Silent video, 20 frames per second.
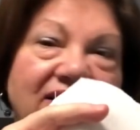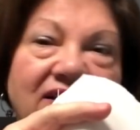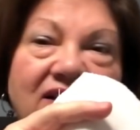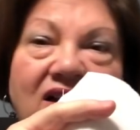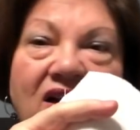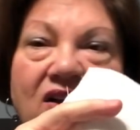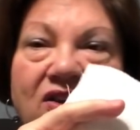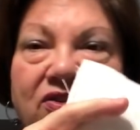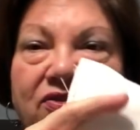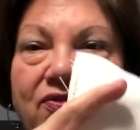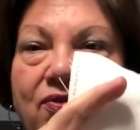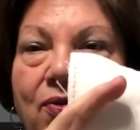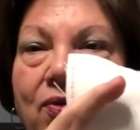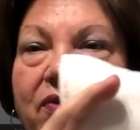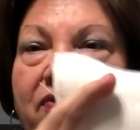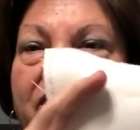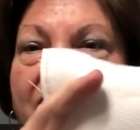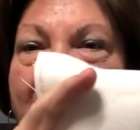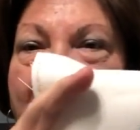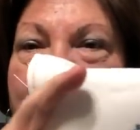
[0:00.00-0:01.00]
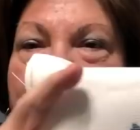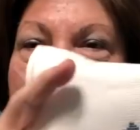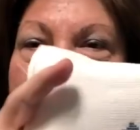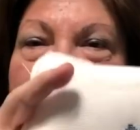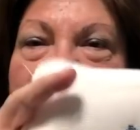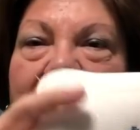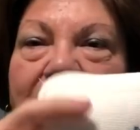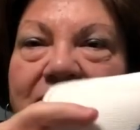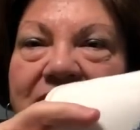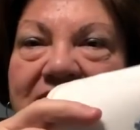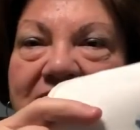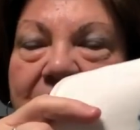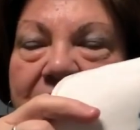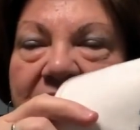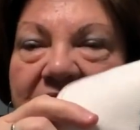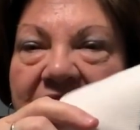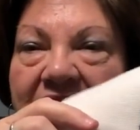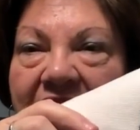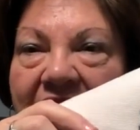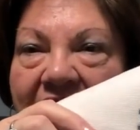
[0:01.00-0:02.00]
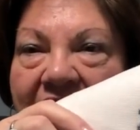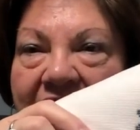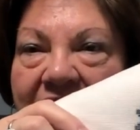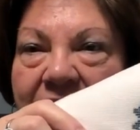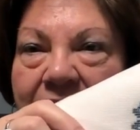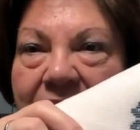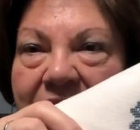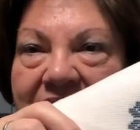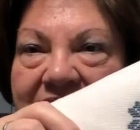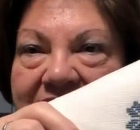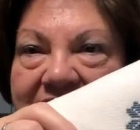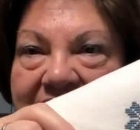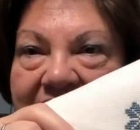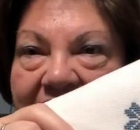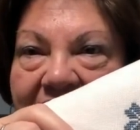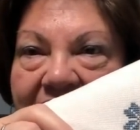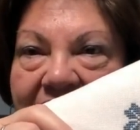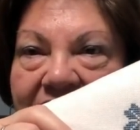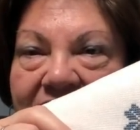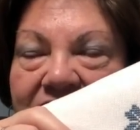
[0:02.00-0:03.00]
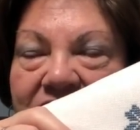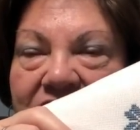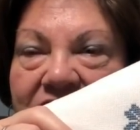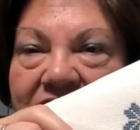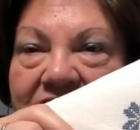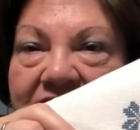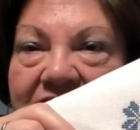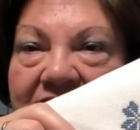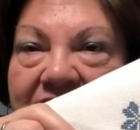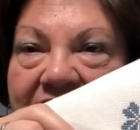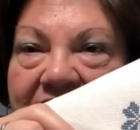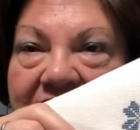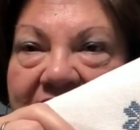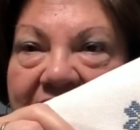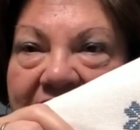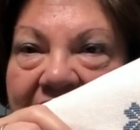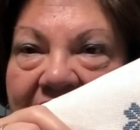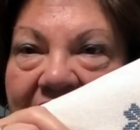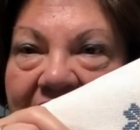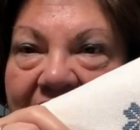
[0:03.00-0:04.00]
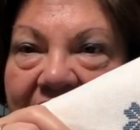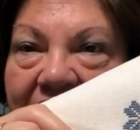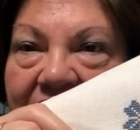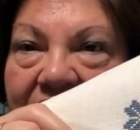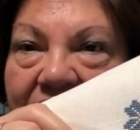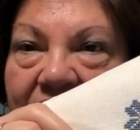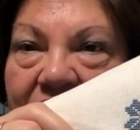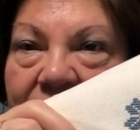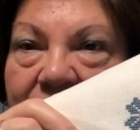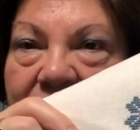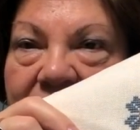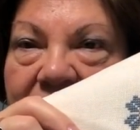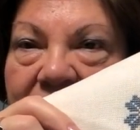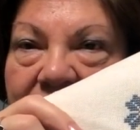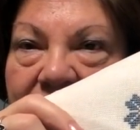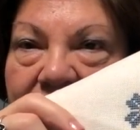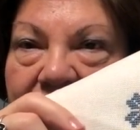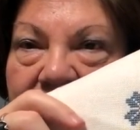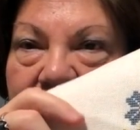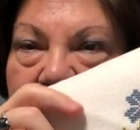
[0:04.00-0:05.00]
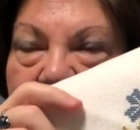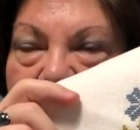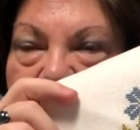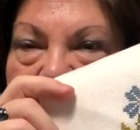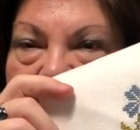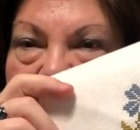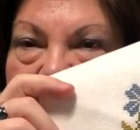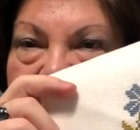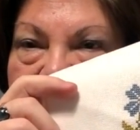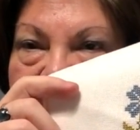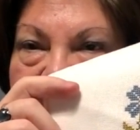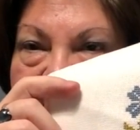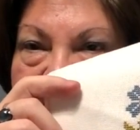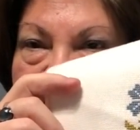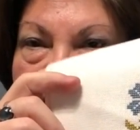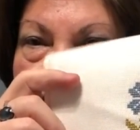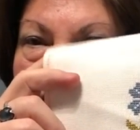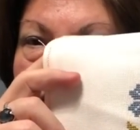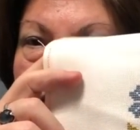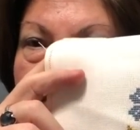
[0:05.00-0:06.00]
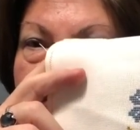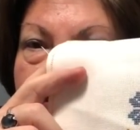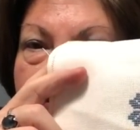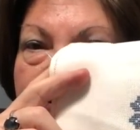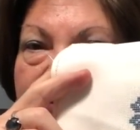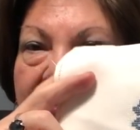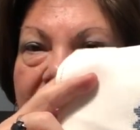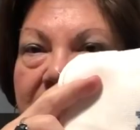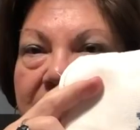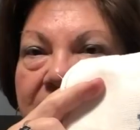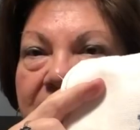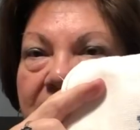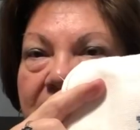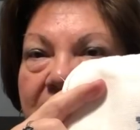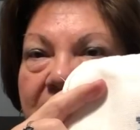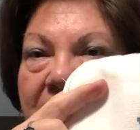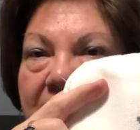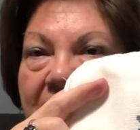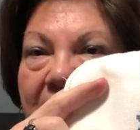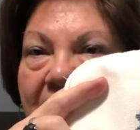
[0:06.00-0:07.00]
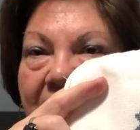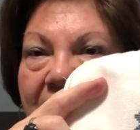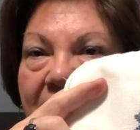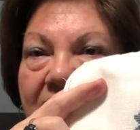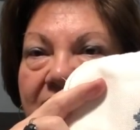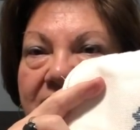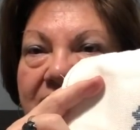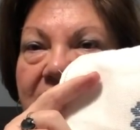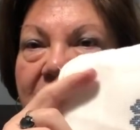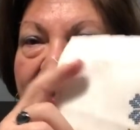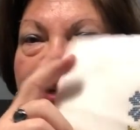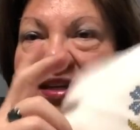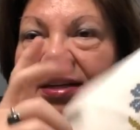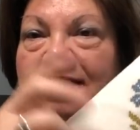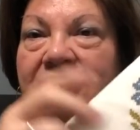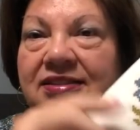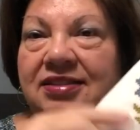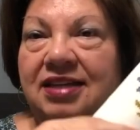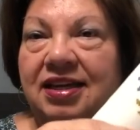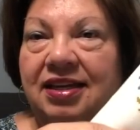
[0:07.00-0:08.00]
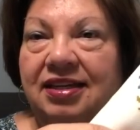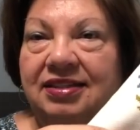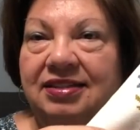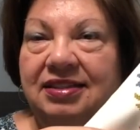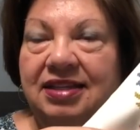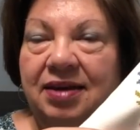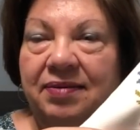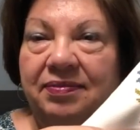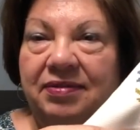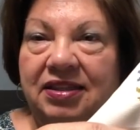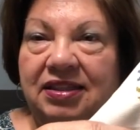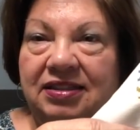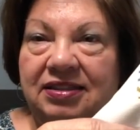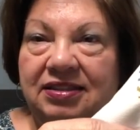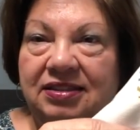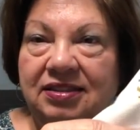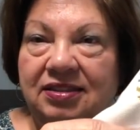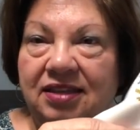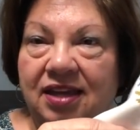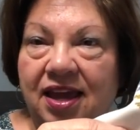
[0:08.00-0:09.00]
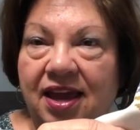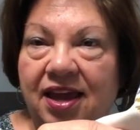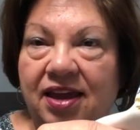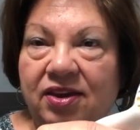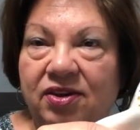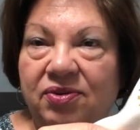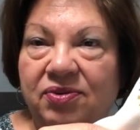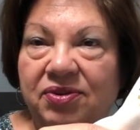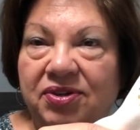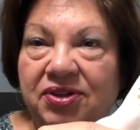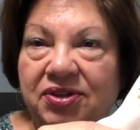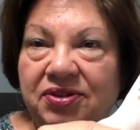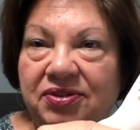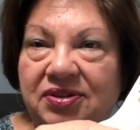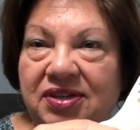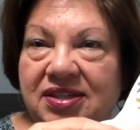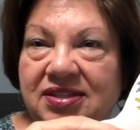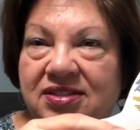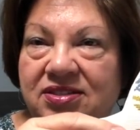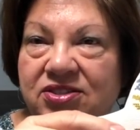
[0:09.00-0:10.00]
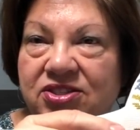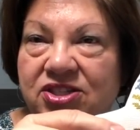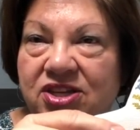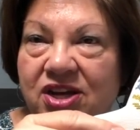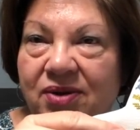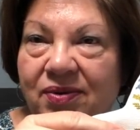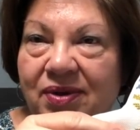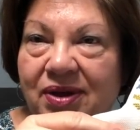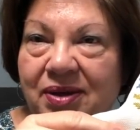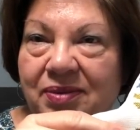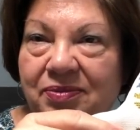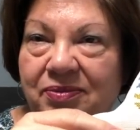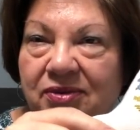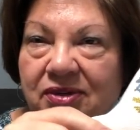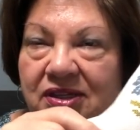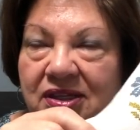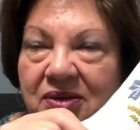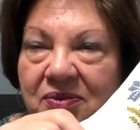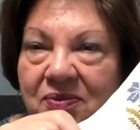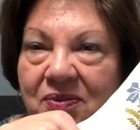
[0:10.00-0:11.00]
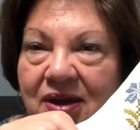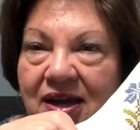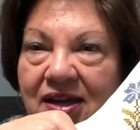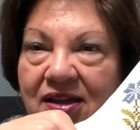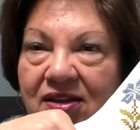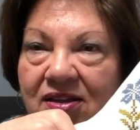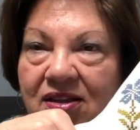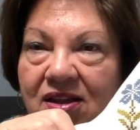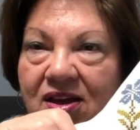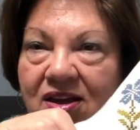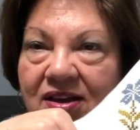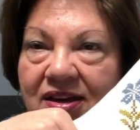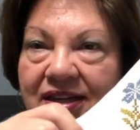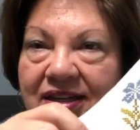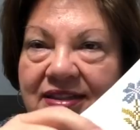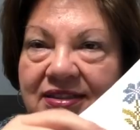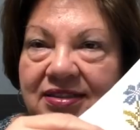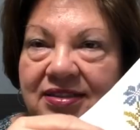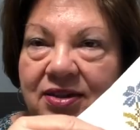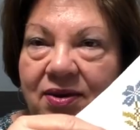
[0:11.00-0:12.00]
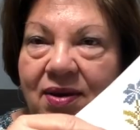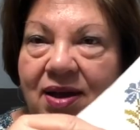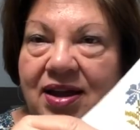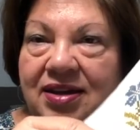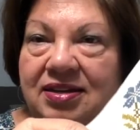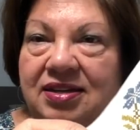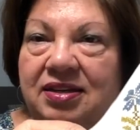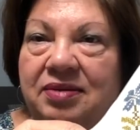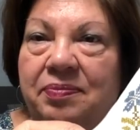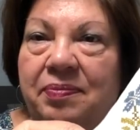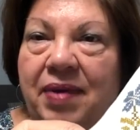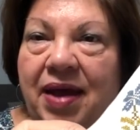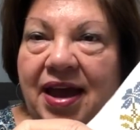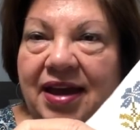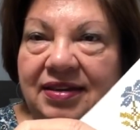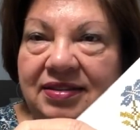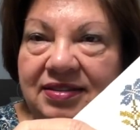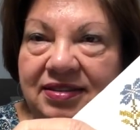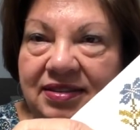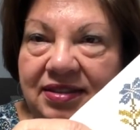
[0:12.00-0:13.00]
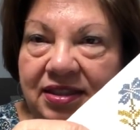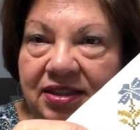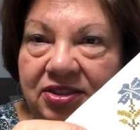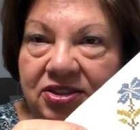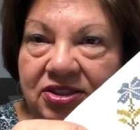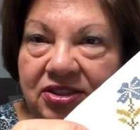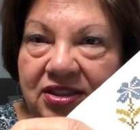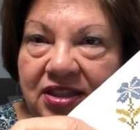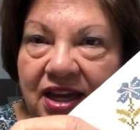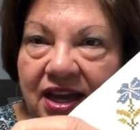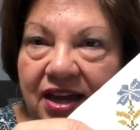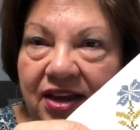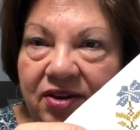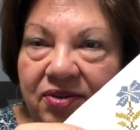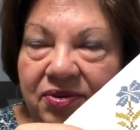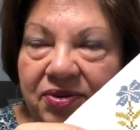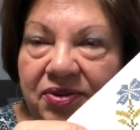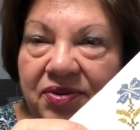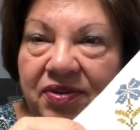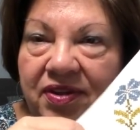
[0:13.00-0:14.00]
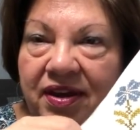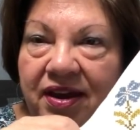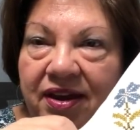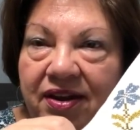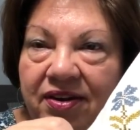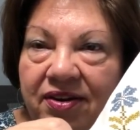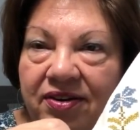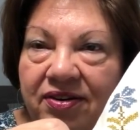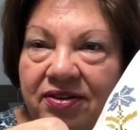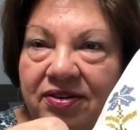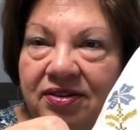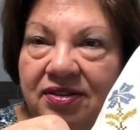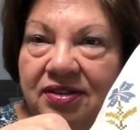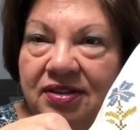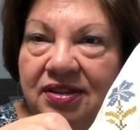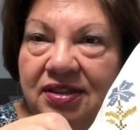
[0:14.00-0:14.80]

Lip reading: the called for fabric. It was something I had in my stash, and I thought it would look really pretty with these colors. And it does, except this ecru doesn't show up really well on it, so I did backstitch the ecru there,